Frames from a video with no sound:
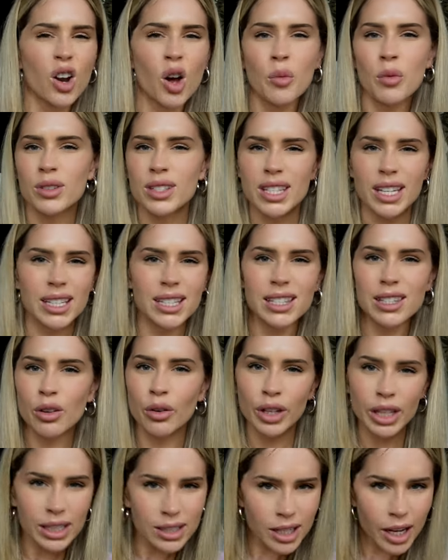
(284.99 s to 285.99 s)
almost like
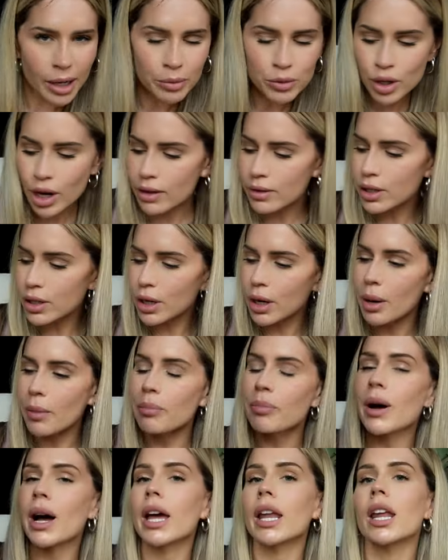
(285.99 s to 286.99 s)
silky type trouser.
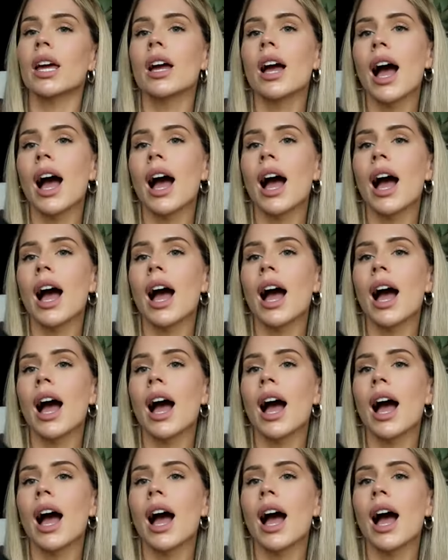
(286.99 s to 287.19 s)
But